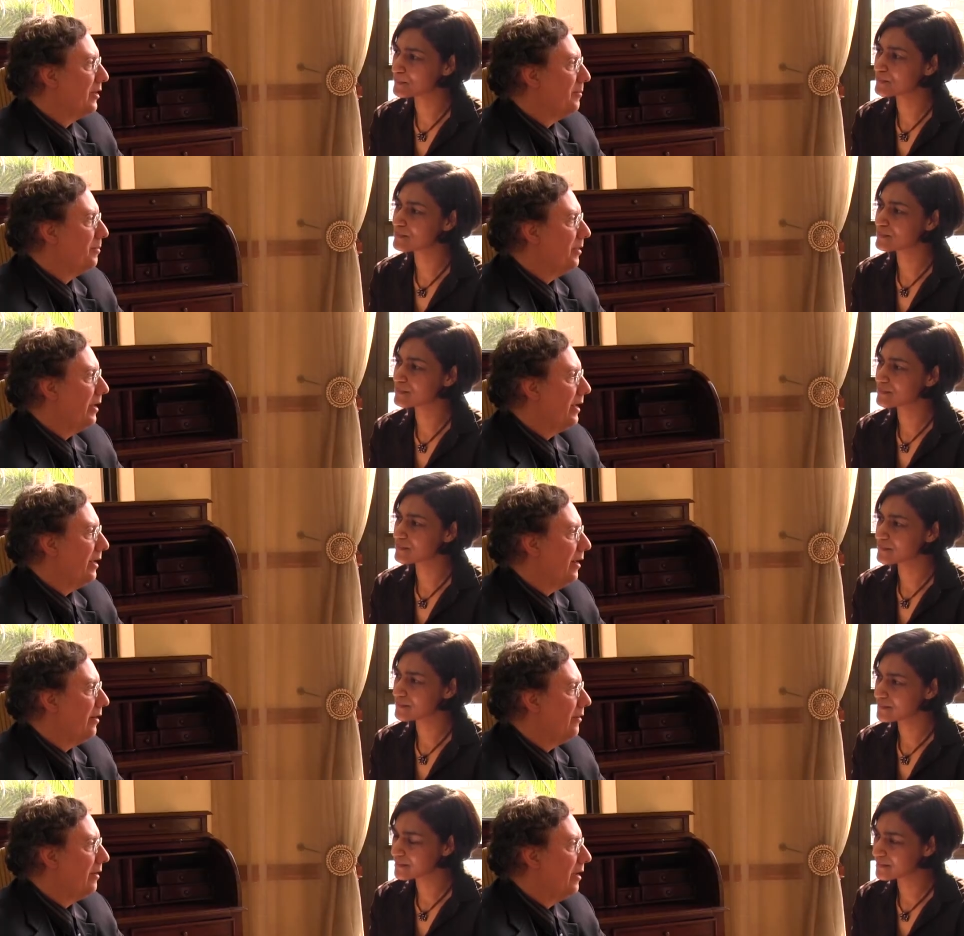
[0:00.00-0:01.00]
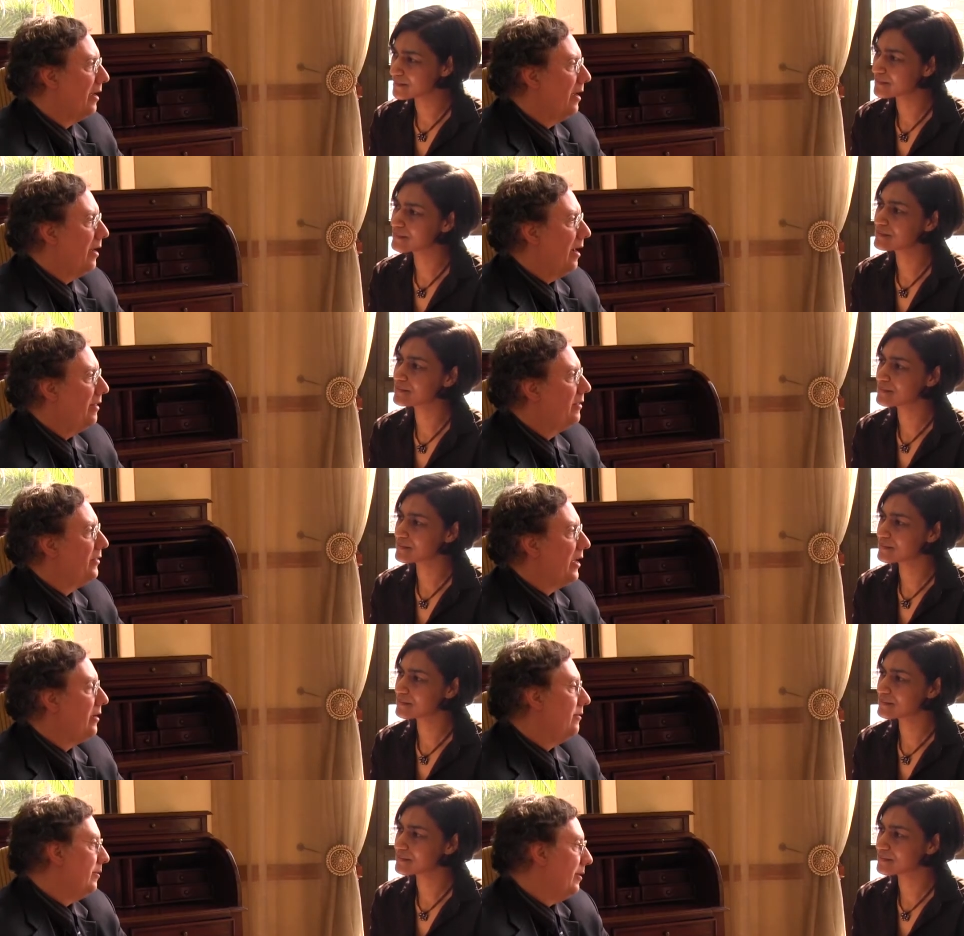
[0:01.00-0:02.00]
Speaker 1: uh, played out. I think
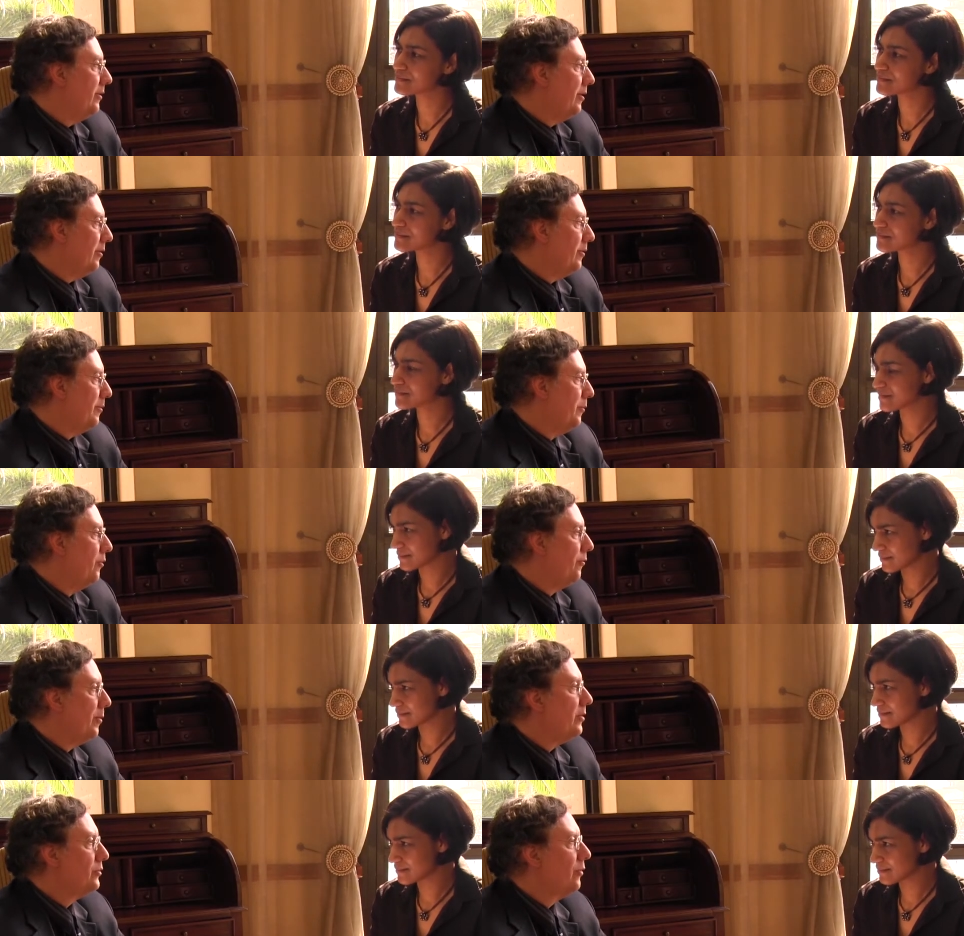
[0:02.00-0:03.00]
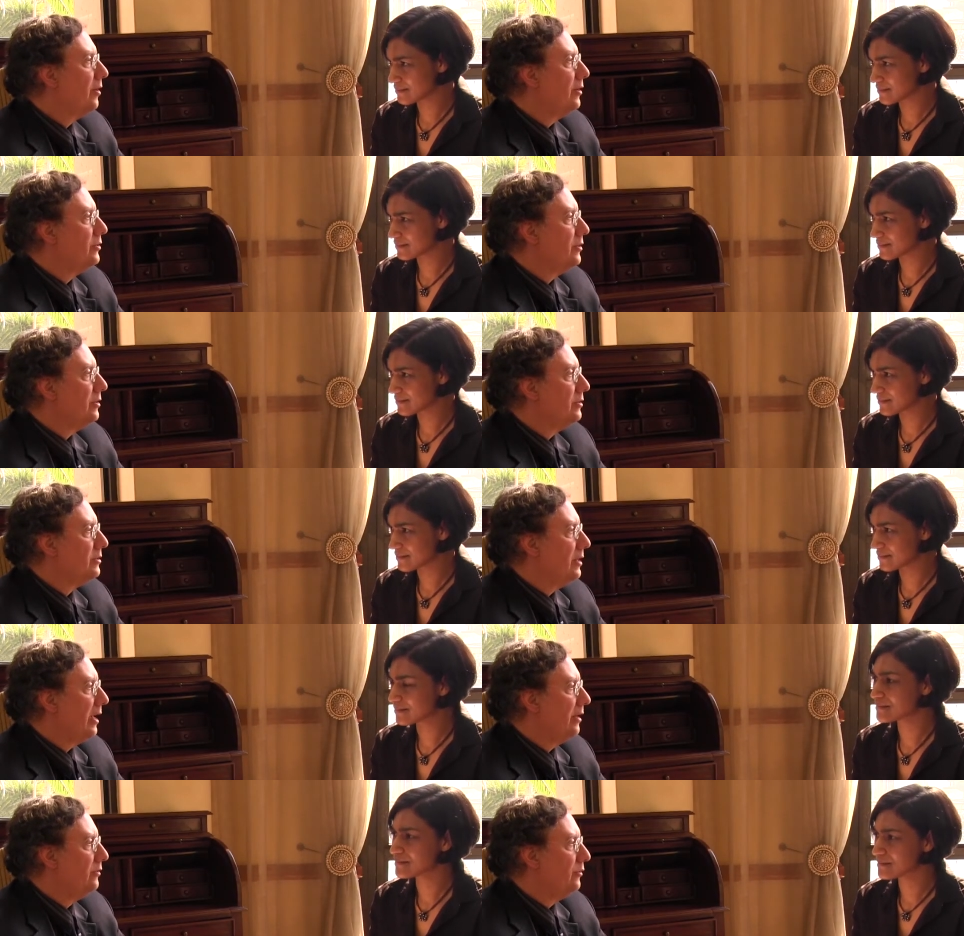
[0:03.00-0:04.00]
they, the, the movement's origins
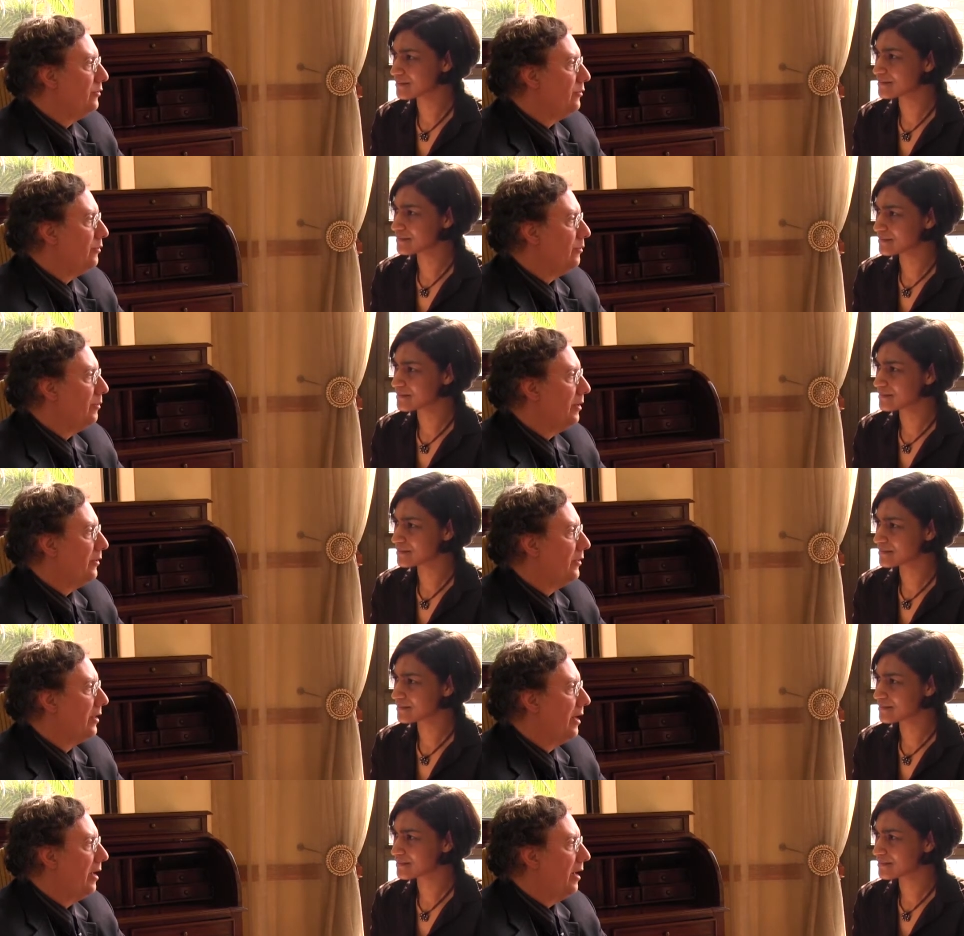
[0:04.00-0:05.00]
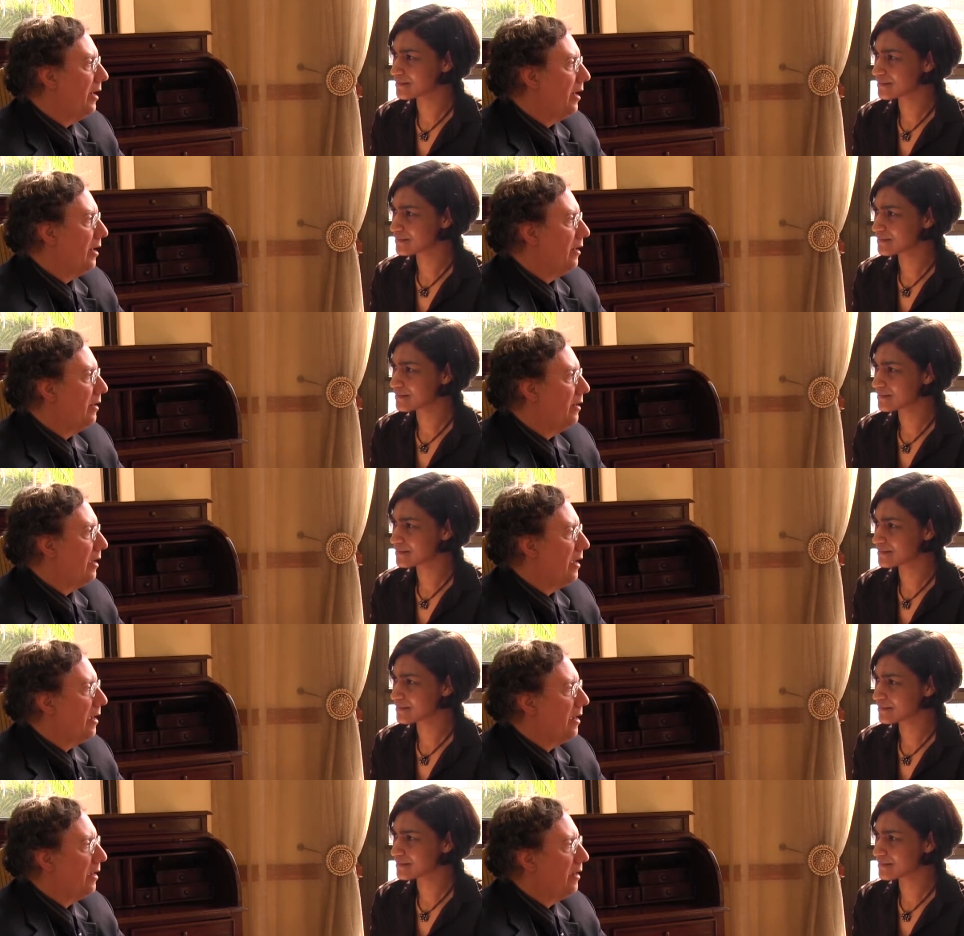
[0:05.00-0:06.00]
had to do with uh,
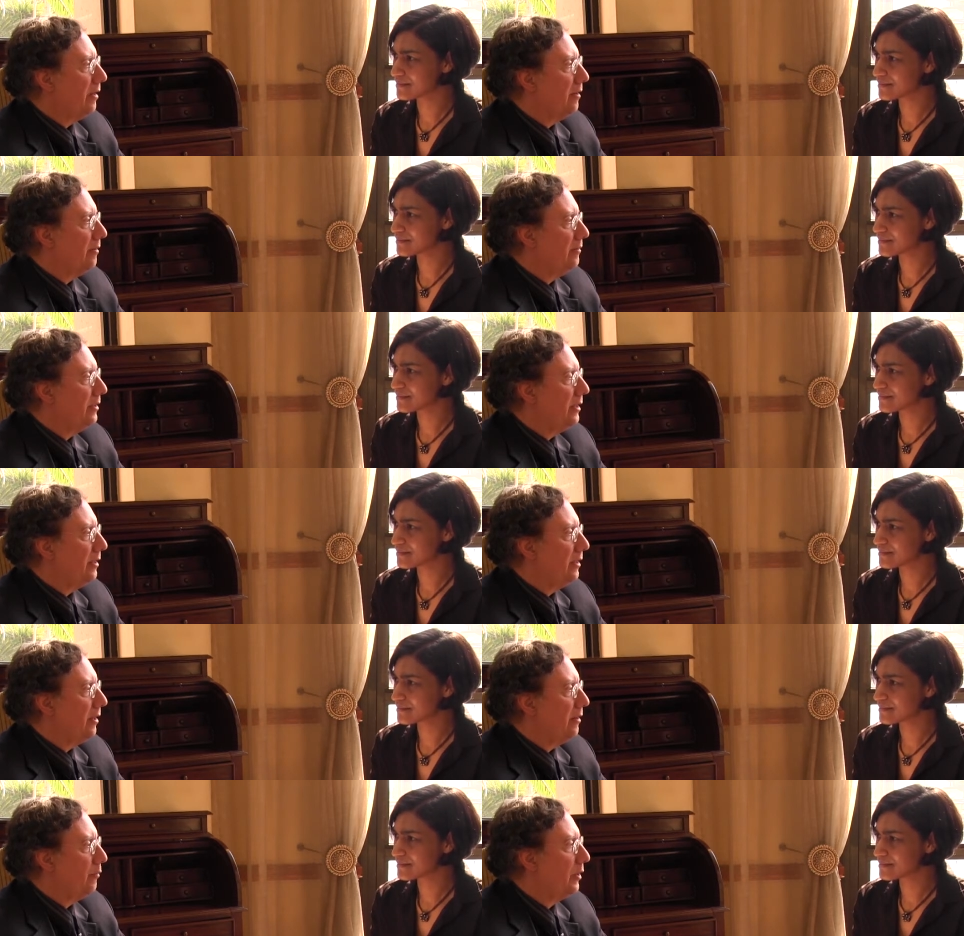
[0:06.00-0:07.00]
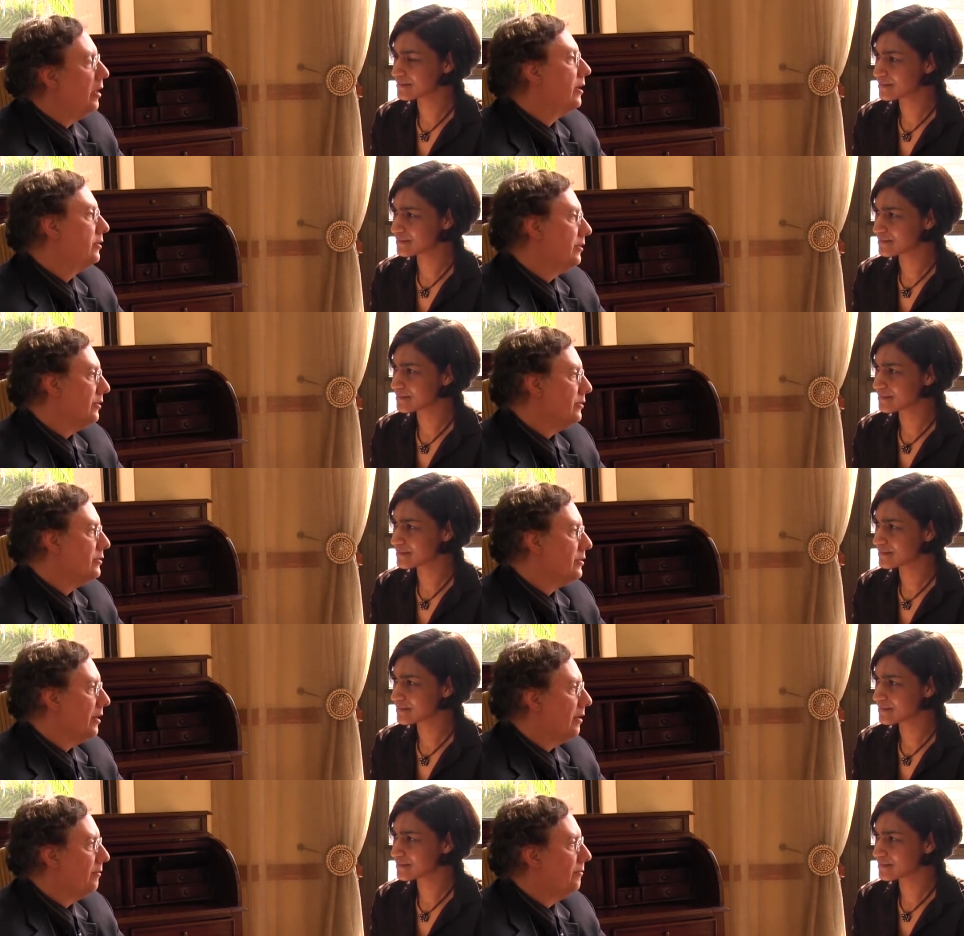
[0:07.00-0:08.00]
uh the reluctance
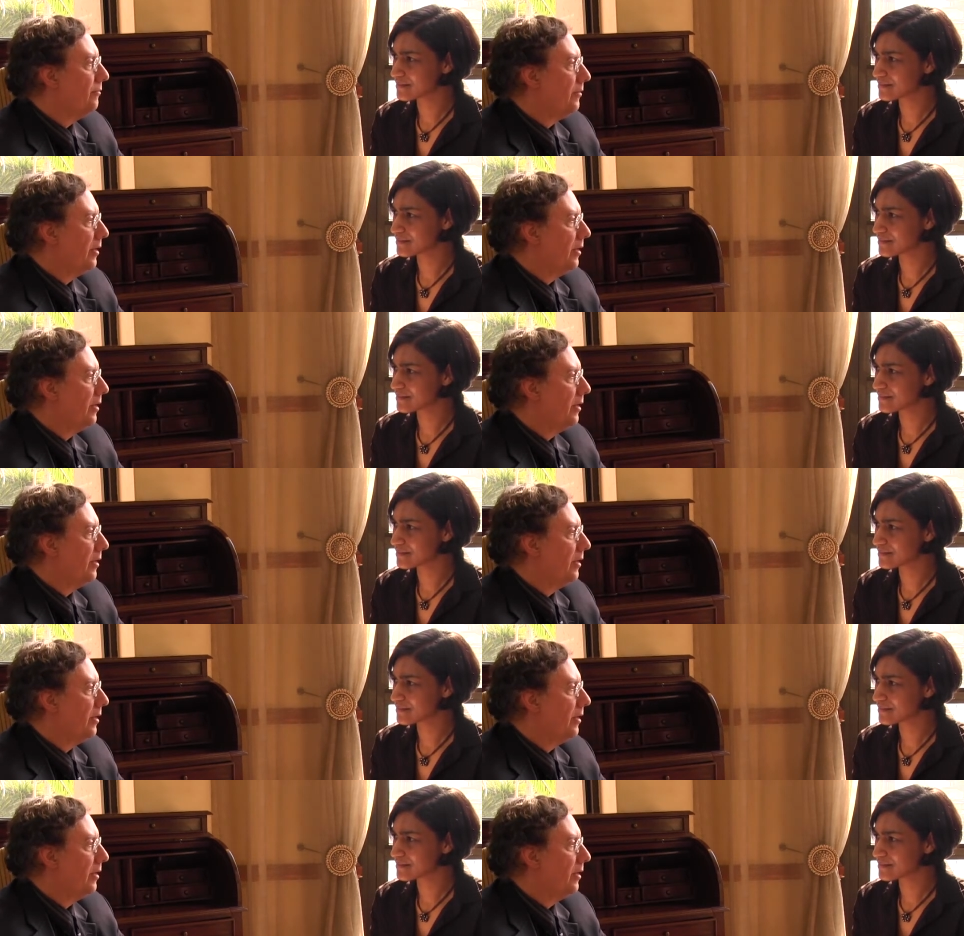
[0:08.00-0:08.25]
of